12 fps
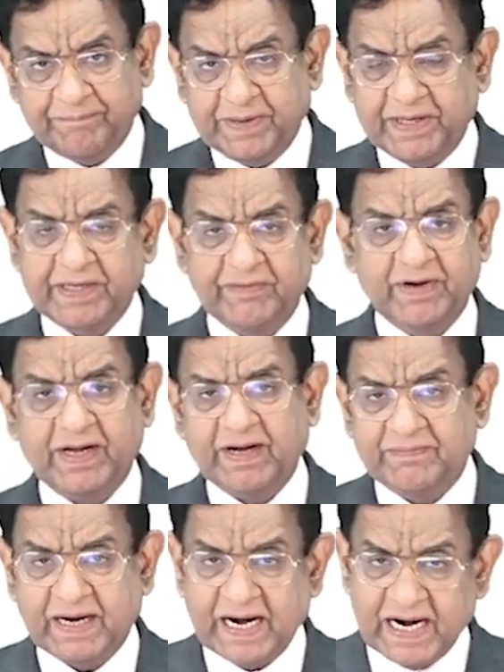patient will
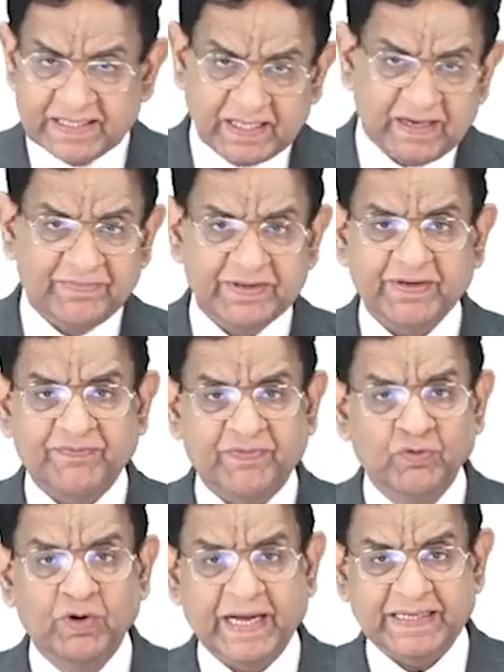come either with a
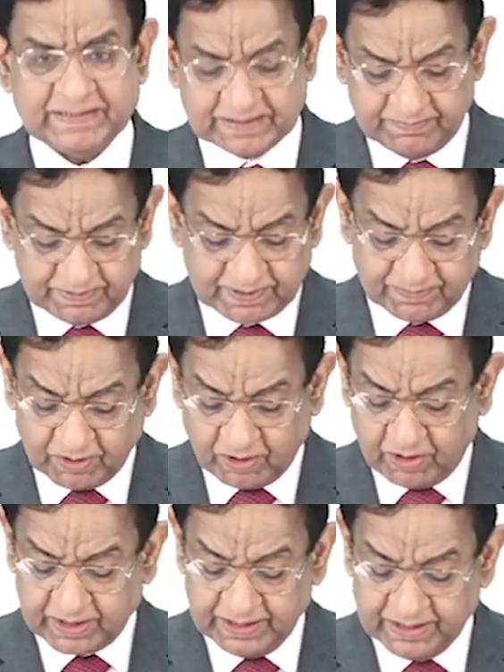flu-like symptom
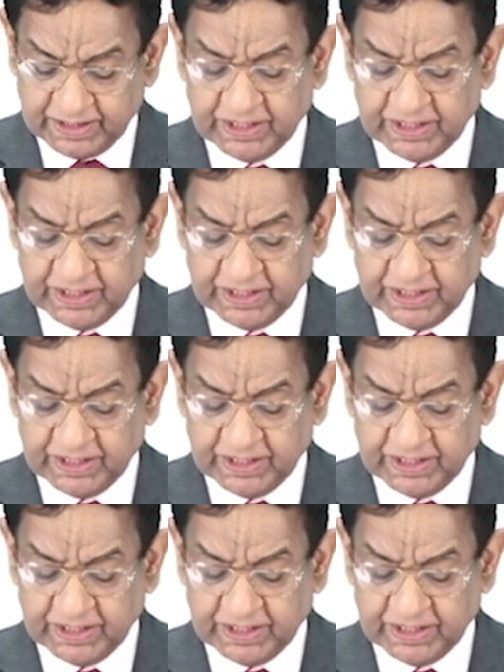or